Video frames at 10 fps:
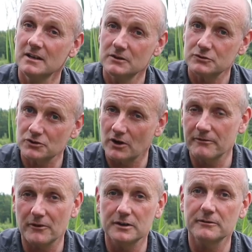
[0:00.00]
Try and
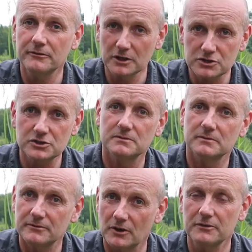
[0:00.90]
find the fish,
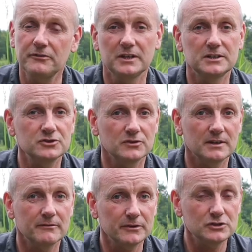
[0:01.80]
find a feature, and then
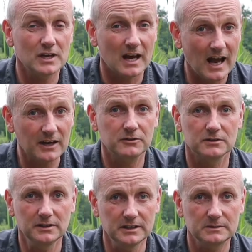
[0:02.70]
fish it
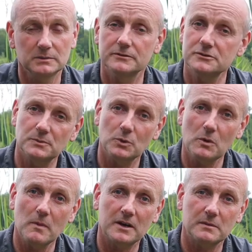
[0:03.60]
accurately with a small
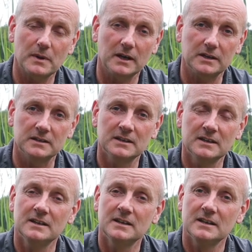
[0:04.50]
amount of bait
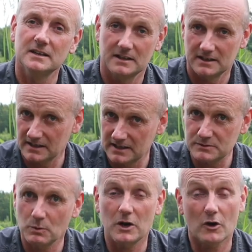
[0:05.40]
is the
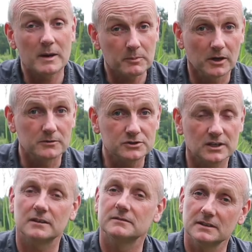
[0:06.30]
way I approach
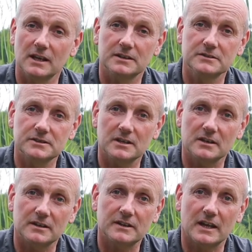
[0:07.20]
it, and
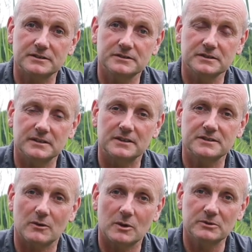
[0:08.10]
that's
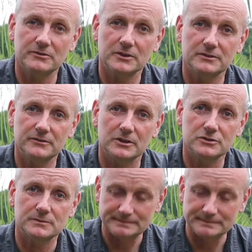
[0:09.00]
how I prefer to fish.